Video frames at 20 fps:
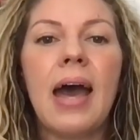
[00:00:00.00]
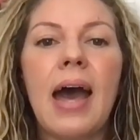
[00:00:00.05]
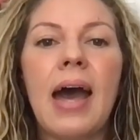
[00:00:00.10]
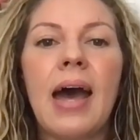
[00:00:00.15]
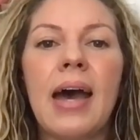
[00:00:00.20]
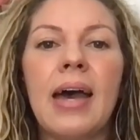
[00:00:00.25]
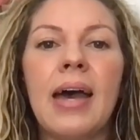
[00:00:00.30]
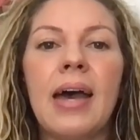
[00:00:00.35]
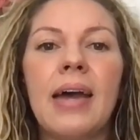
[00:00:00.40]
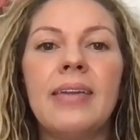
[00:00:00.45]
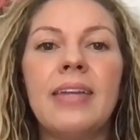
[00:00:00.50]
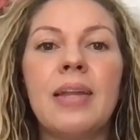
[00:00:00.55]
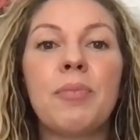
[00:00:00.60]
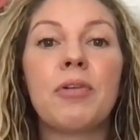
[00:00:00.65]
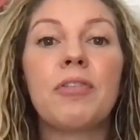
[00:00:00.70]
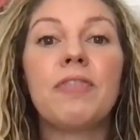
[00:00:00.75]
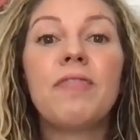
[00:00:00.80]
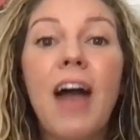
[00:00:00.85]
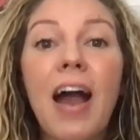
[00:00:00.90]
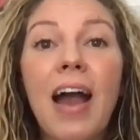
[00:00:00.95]

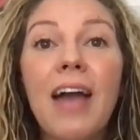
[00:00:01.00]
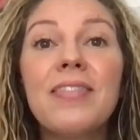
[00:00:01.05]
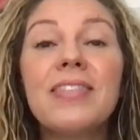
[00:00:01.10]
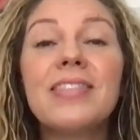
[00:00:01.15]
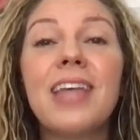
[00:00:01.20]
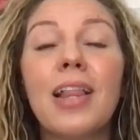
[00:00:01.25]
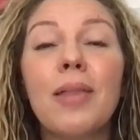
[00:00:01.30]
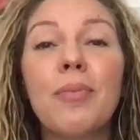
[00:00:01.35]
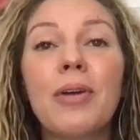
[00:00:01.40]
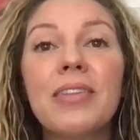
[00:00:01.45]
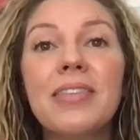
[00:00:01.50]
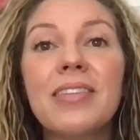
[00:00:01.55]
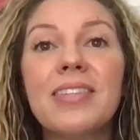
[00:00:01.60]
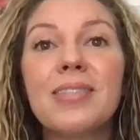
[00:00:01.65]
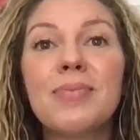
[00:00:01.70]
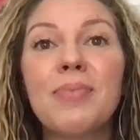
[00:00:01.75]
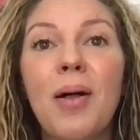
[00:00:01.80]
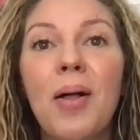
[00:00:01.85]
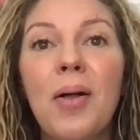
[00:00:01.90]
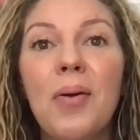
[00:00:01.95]
Number 5, celebrate the
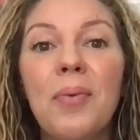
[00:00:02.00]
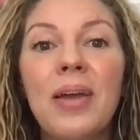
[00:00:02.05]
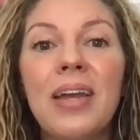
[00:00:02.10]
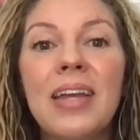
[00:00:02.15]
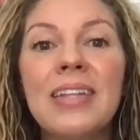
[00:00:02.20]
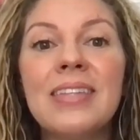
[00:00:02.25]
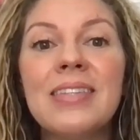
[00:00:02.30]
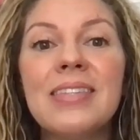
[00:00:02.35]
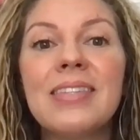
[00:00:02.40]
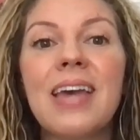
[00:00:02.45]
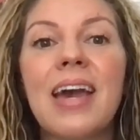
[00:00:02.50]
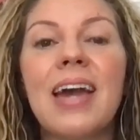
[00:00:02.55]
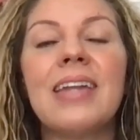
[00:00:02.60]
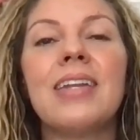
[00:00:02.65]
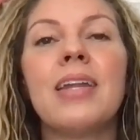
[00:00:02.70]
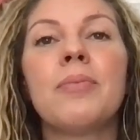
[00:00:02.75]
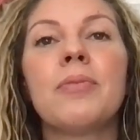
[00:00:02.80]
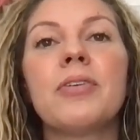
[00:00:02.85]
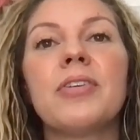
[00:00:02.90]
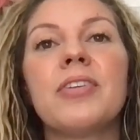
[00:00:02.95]
small wins.
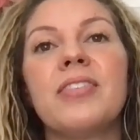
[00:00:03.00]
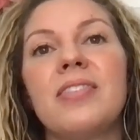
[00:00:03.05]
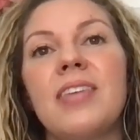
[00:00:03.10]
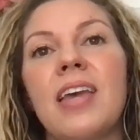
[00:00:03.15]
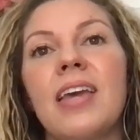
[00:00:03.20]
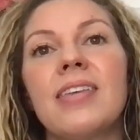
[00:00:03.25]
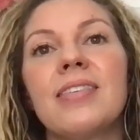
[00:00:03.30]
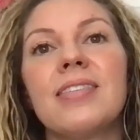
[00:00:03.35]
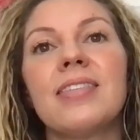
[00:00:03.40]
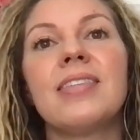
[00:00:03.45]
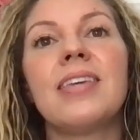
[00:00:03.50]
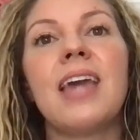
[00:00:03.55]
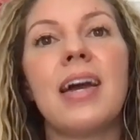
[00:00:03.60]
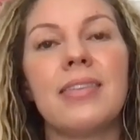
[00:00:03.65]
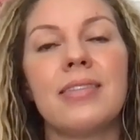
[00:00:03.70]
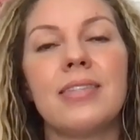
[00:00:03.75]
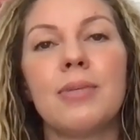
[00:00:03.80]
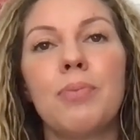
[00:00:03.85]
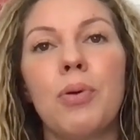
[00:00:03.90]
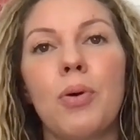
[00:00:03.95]
And number 6,
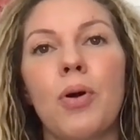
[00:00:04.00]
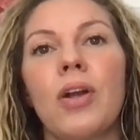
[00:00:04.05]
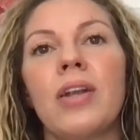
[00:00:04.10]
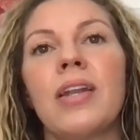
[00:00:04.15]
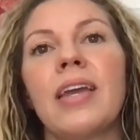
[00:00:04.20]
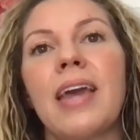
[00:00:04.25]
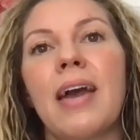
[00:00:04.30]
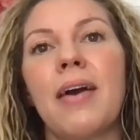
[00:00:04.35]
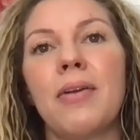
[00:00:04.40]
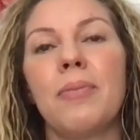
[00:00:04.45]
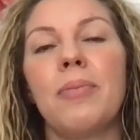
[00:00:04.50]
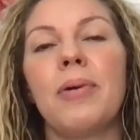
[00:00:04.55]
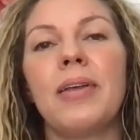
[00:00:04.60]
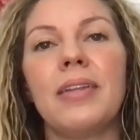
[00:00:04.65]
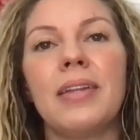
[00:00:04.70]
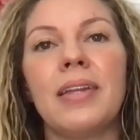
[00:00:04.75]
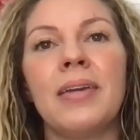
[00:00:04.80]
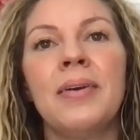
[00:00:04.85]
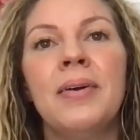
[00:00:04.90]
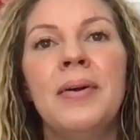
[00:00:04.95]
get support and
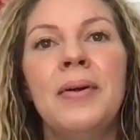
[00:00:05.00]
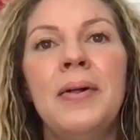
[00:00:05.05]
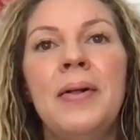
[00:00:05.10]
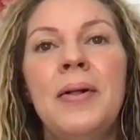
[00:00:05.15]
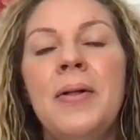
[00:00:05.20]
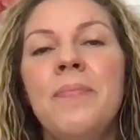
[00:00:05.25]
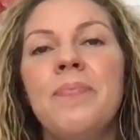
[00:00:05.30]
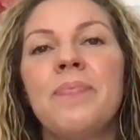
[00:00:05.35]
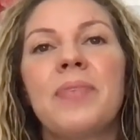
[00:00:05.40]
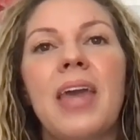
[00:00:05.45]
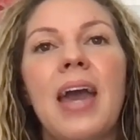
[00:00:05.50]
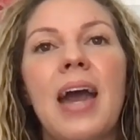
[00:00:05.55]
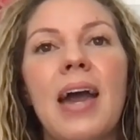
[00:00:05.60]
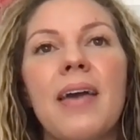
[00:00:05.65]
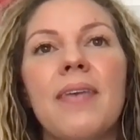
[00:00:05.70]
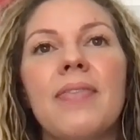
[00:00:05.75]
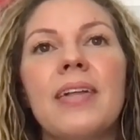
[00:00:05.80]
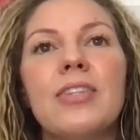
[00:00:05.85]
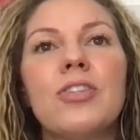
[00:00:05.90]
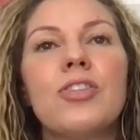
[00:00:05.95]
accountability.
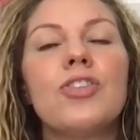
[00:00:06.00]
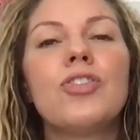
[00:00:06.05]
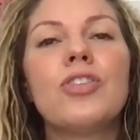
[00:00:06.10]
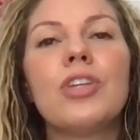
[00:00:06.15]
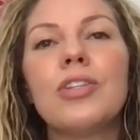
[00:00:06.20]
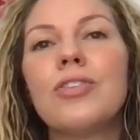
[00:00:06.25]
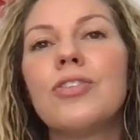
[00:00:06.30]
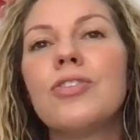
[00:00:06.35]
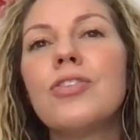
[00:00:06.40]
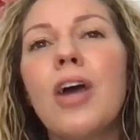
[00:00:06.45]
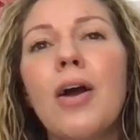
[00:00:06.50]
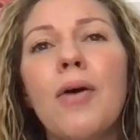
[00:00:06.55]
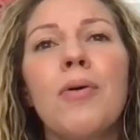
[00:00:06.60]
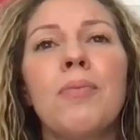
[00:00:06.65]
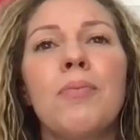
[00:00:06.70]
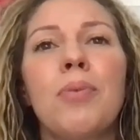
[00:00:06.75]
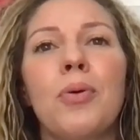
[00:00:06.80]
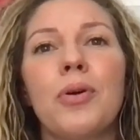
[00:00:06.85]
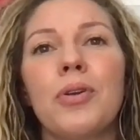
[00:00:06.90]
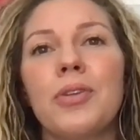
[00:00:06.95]
Okay, it's so
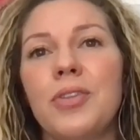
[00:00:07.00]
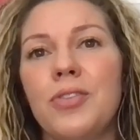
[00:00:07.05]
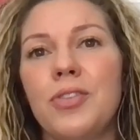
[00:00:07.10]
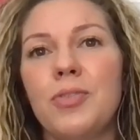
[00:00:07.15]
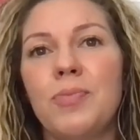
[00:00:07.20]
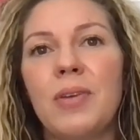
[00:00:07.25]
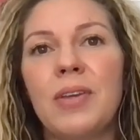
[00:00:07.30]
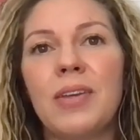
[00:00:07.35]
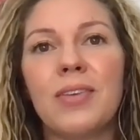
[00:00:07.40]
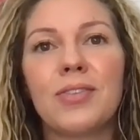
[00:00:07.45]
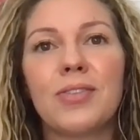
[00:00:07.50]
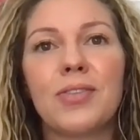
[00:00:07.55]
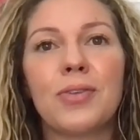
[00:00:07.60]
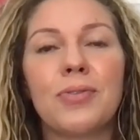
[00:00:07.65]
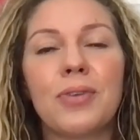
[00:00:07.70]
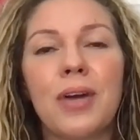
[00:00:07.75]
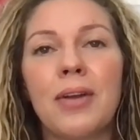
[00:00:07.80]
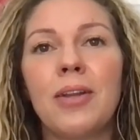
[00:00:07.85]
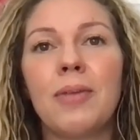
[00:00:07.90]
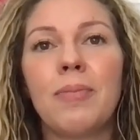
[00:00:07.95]
important to just be
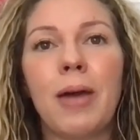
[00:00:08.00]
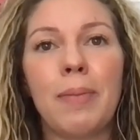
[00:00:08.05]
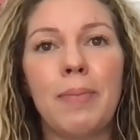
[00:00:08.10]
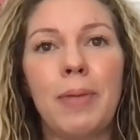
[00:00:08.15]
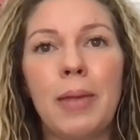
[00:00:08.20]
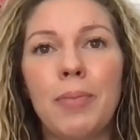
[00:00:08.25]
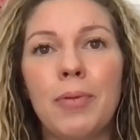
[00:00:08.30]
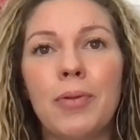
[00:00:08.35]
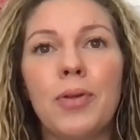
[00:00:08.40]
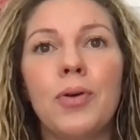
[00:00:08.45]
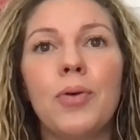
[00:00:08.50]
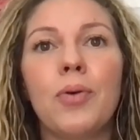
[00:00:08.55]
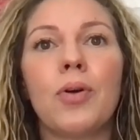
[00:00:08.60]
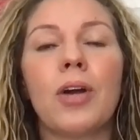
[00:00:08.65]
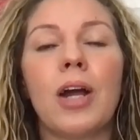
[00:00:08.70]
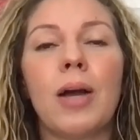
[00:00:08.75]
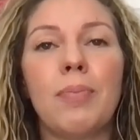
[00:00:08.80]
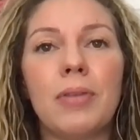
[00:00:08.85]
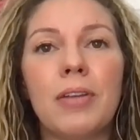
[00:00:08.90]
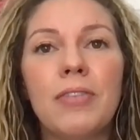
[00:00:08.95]
surrounded by people who
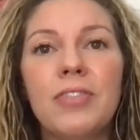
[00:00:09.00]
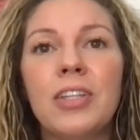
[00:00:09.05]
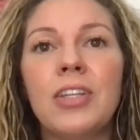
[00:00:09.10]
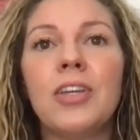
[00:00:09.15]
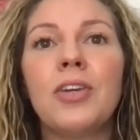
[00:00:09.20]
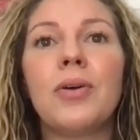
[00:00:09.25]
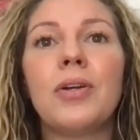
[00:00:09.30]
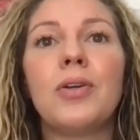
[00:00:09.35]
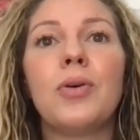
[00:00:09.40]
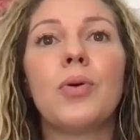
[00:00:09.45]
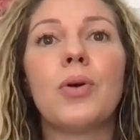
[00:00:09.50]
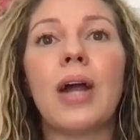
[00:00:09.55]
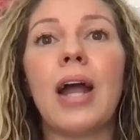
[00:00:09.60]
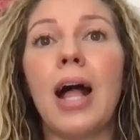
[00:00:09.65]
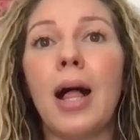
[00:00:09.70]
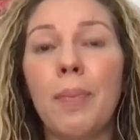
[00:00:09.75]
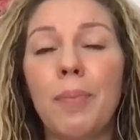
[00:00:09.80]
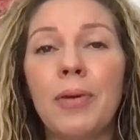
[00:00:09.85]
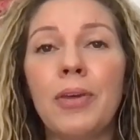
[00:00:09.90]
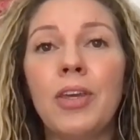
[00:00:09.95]
are uplifting you and who are
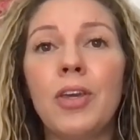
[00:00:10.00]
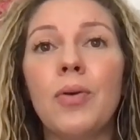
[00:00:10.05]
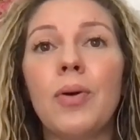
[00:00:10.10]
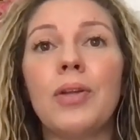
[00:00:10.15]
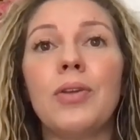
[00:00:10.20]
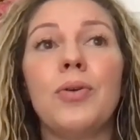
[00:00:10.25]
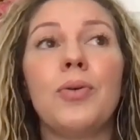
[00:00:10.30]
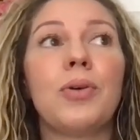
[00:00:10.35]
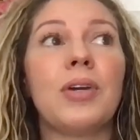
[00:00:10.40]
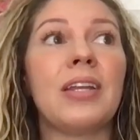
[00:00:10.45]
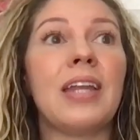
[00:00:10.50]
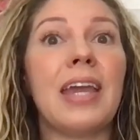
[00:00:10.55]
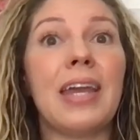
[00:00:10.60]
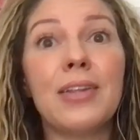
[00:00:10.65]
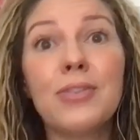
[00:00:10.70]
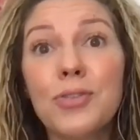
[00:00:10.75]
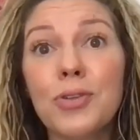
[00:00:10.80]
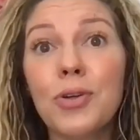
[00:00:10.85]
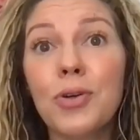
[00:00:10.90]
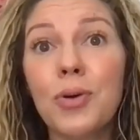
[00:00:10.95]
helping you and who can
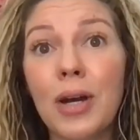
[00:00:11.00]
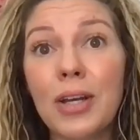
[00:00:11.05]
answer